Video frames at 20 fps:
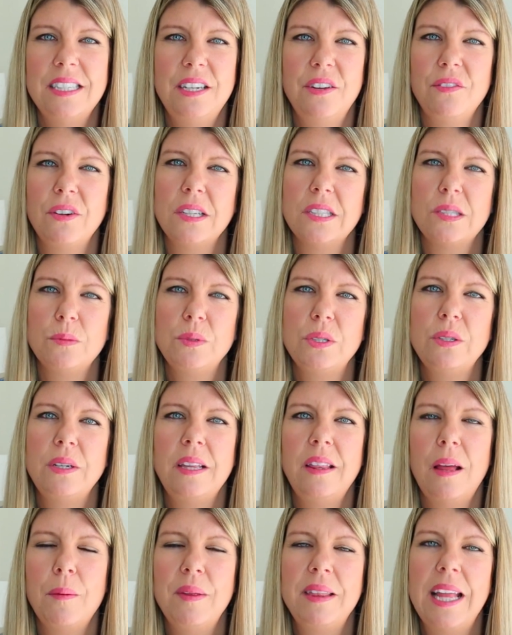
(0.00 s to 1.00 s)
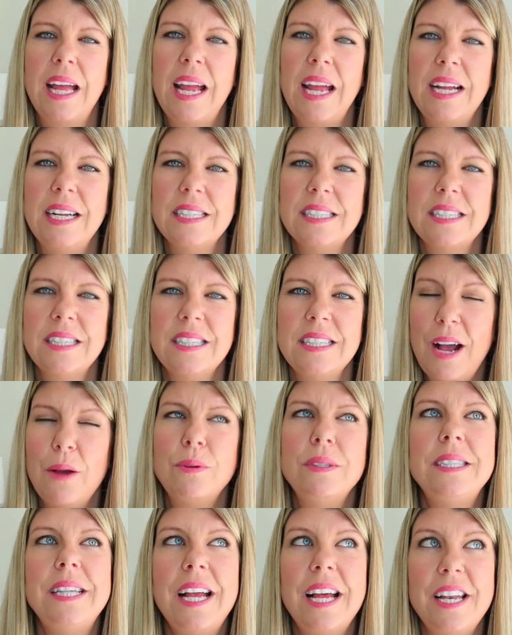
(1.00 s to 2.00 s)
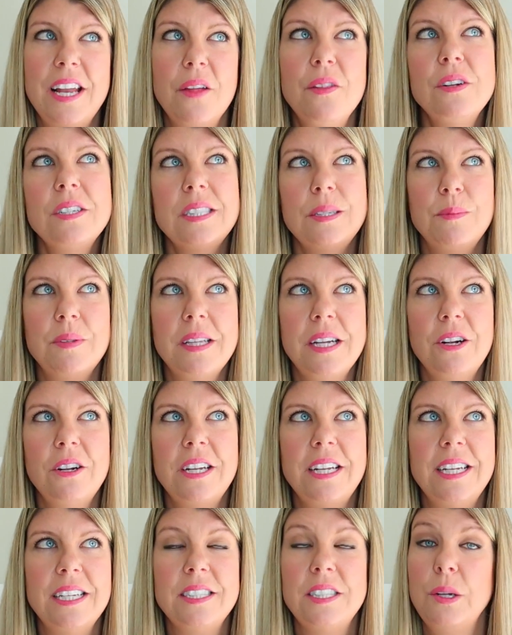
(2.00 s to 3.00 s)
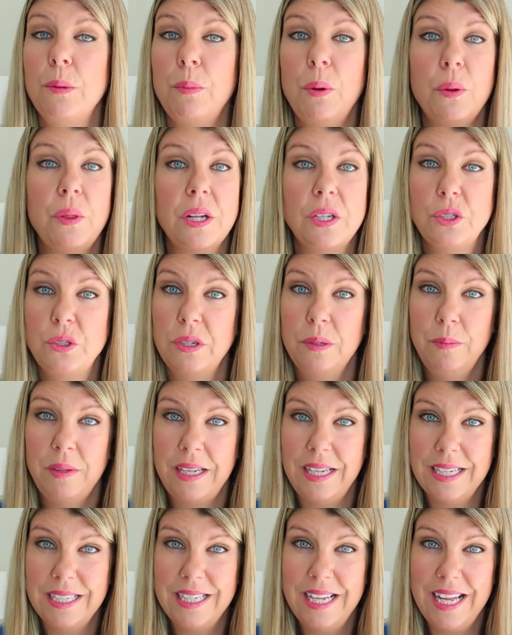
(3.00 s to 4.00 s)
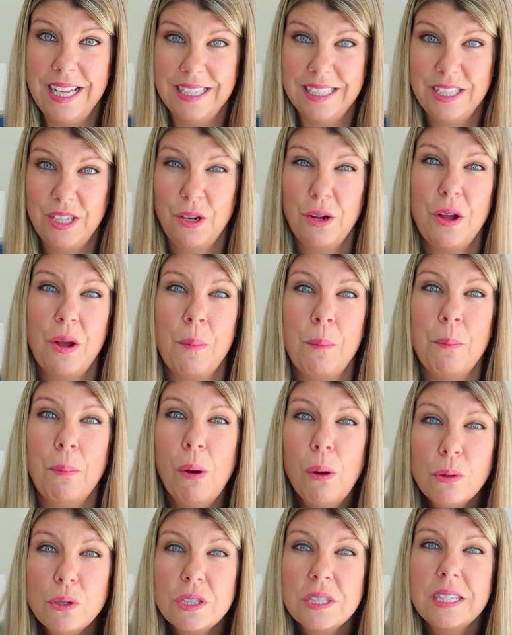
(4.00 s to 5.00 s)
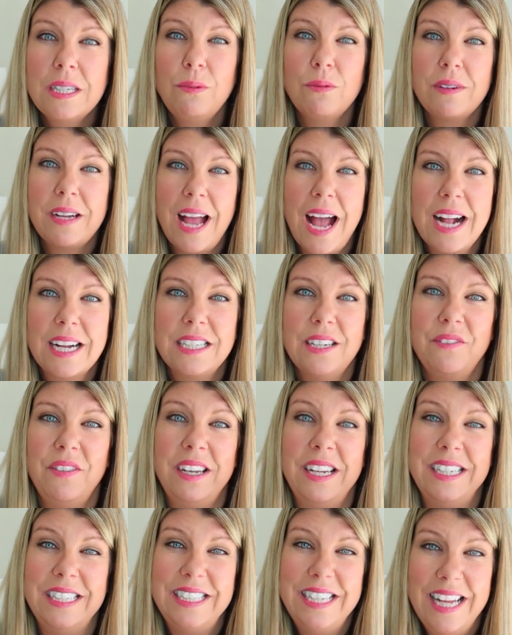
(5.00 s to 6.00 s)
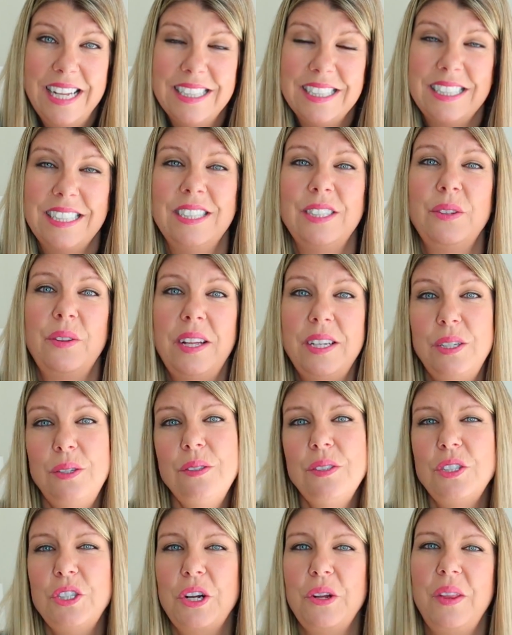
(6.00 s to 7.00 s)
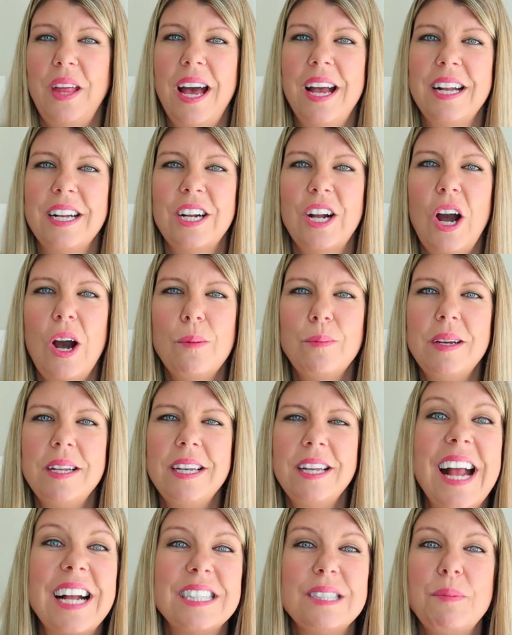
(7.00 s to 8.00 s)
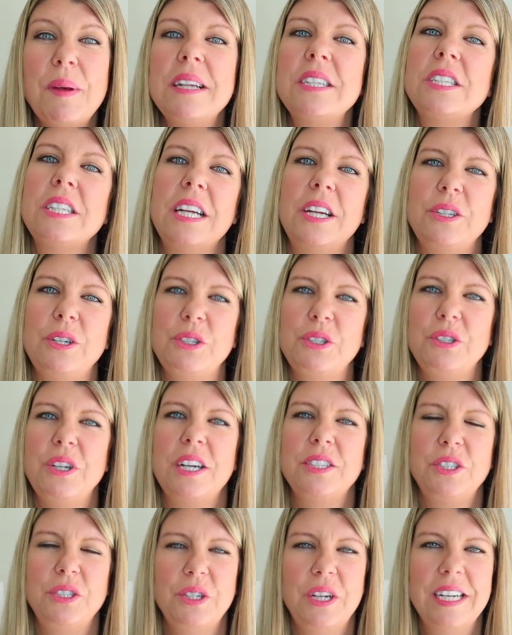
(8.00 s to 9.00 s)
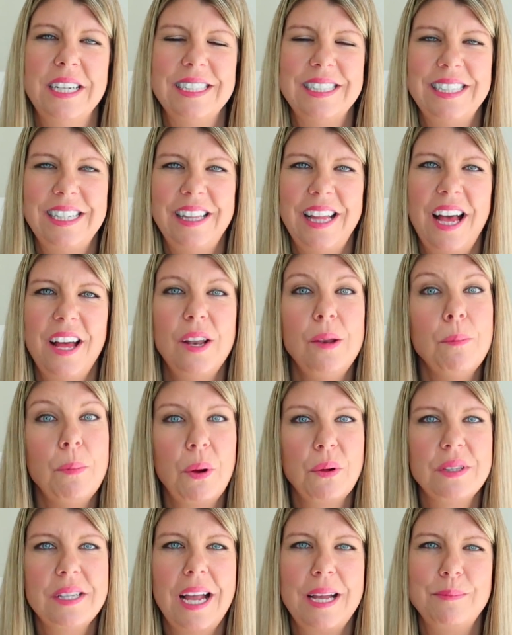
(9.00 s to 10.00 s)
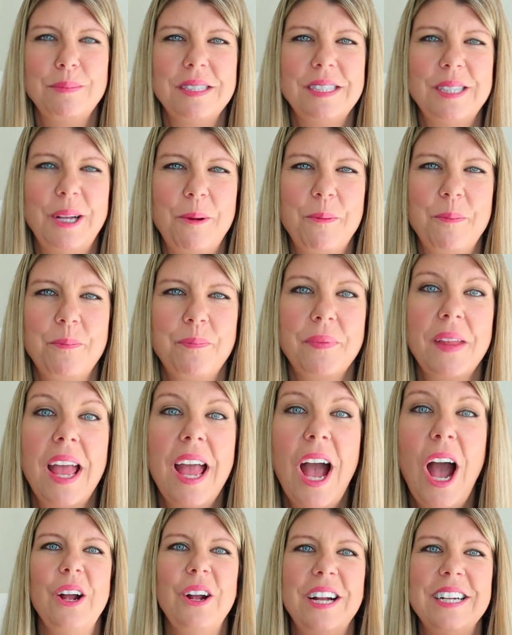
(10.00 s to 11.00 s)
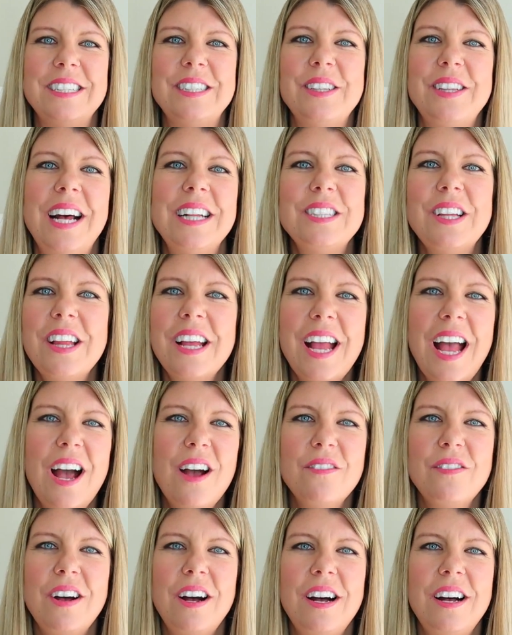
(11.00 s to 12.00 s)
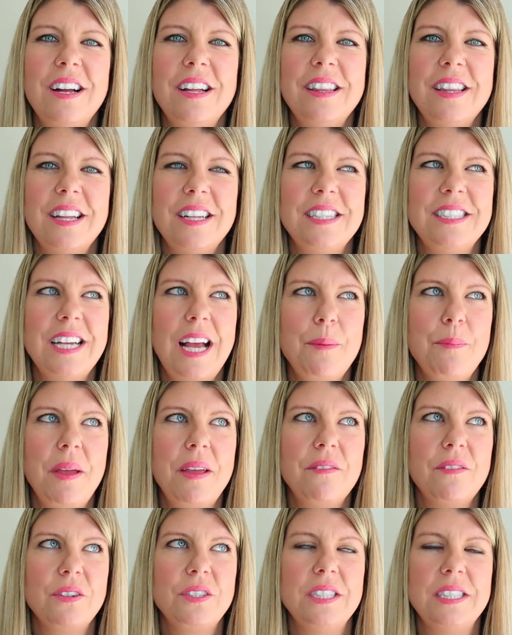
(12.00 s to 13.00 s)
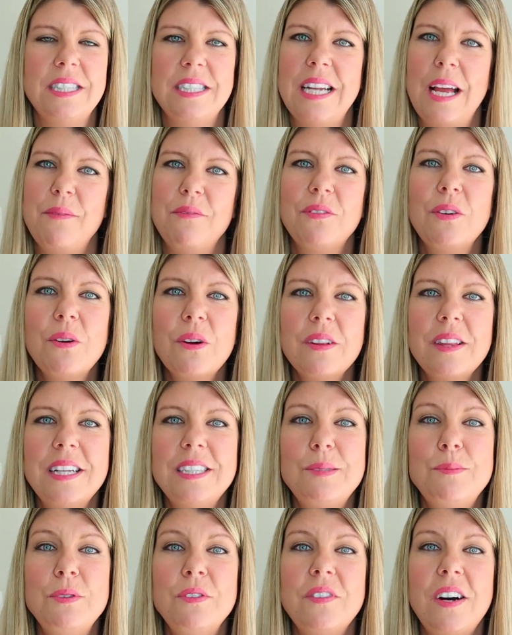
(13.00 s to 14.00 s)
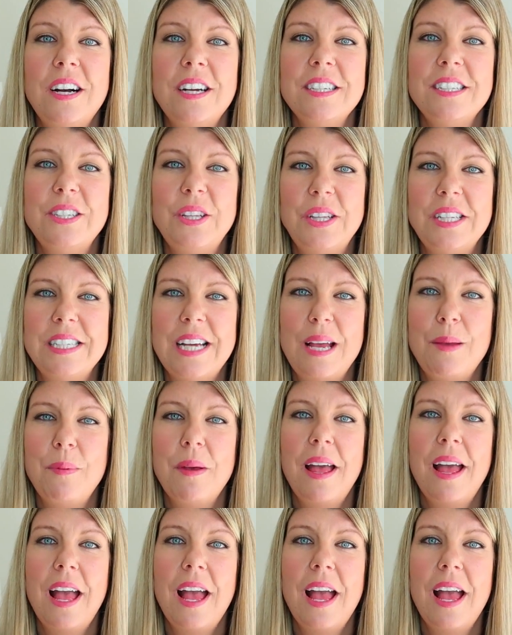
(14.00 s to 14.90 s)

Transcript: a difference between them and the 8. I would say another similarity is they're both extremely intense. They're emotionally reactive and intense, and so they do share that in common, especially under stress. You're gonna see that in both types. So, all right, so that's all I have on the type 8 versus the type 4. Let's move on to the type